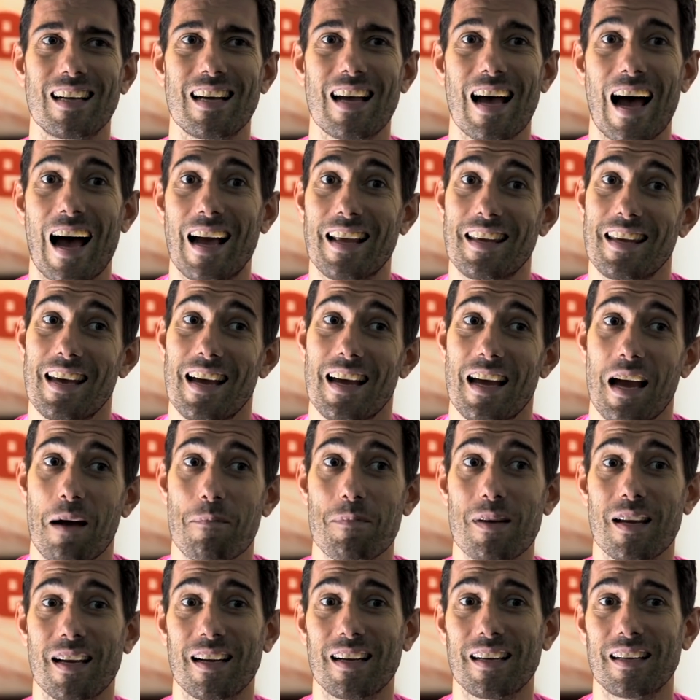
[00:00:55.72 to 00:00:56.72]
And yeah, I
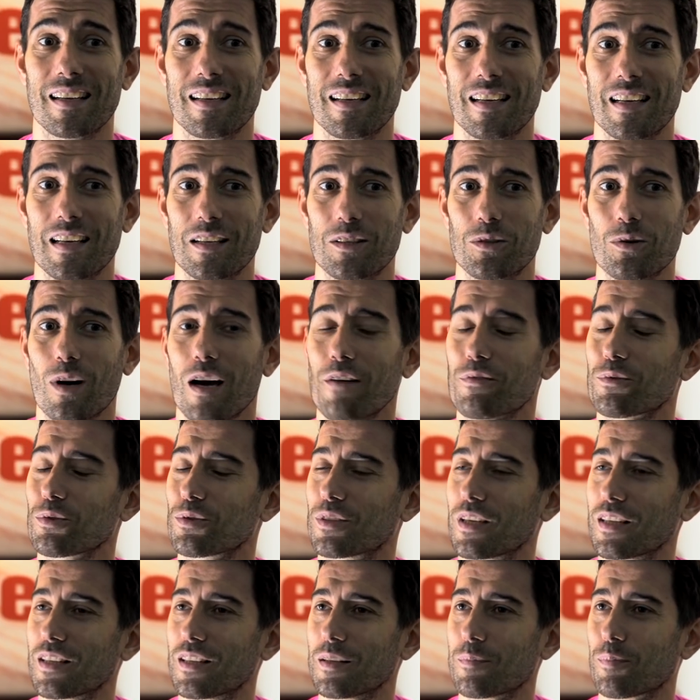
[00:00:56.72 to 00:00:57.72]
mean, you have to
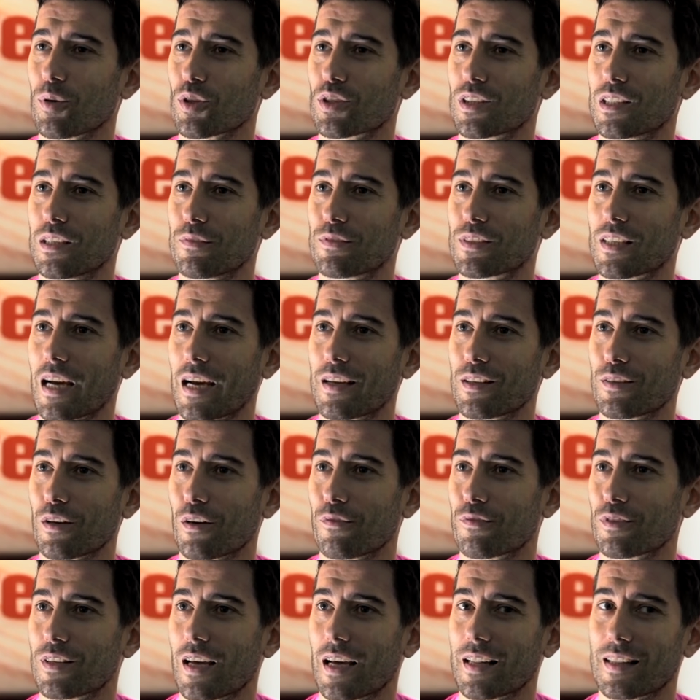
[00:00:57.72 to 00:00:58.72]
take the positive side
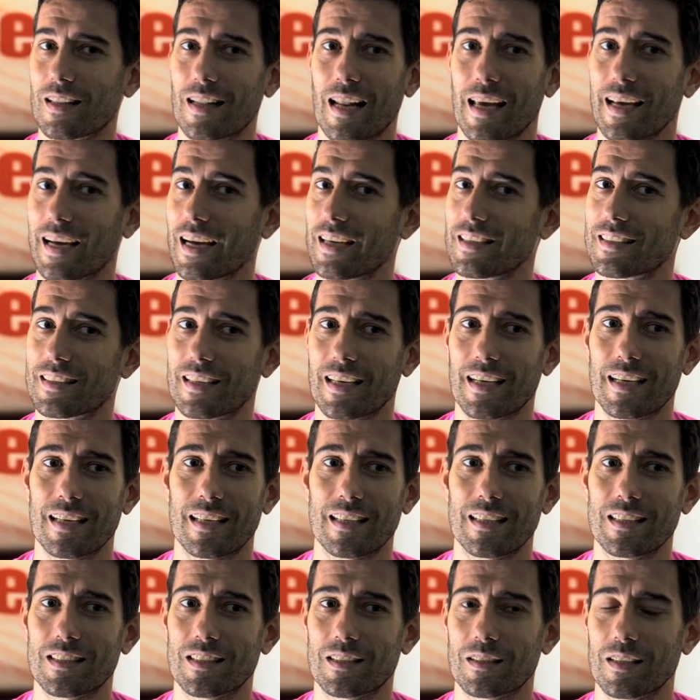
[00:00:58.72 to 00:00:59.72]
of that. Like I say,
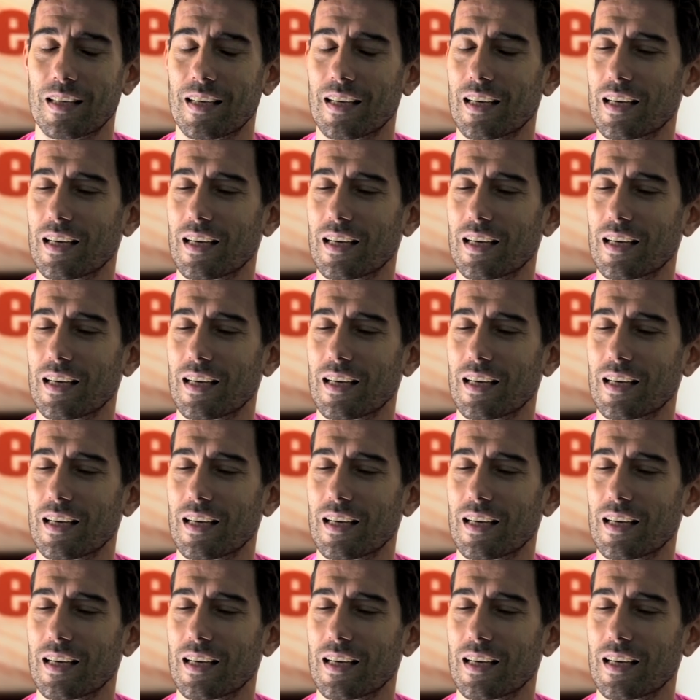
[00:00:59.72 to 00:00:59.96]
is